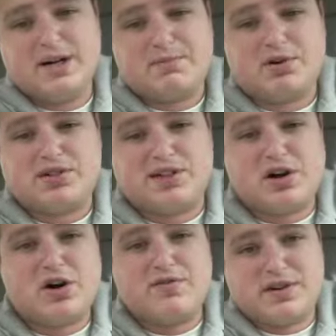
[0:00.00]
Percy
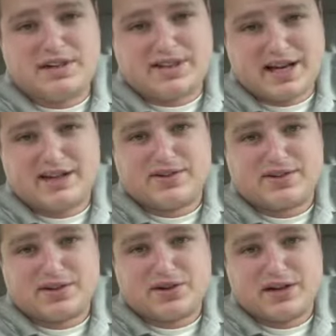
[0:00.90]
Harvin is getting the
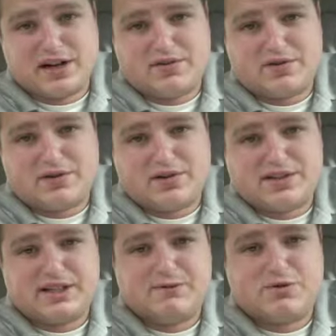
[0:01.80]
start now for
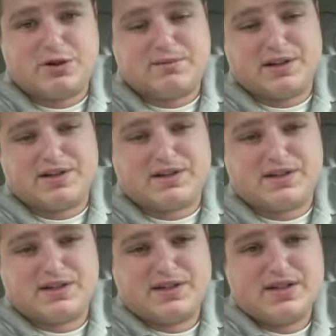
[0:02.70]
Team Tree
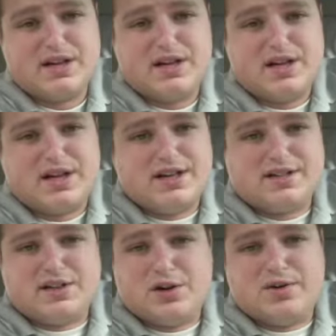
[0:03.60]
Blazers.
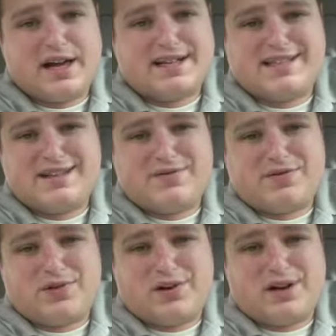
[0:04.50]
So that's it
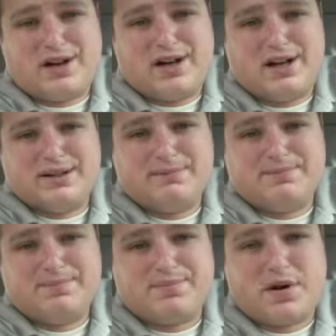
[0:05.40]
for
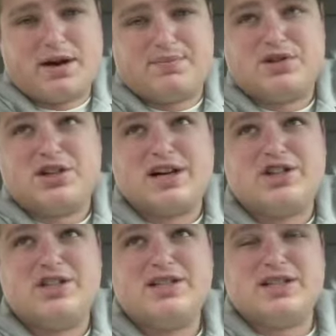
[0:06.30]
my
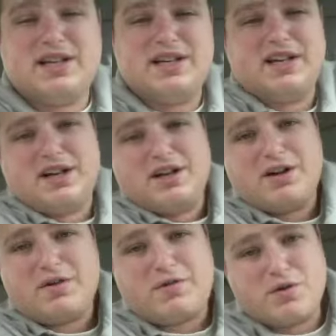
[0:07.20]
projections and
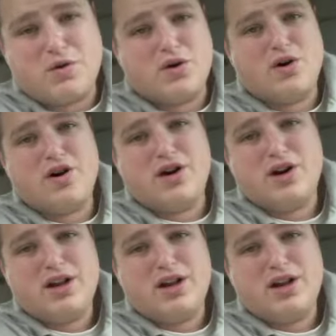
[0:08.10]
for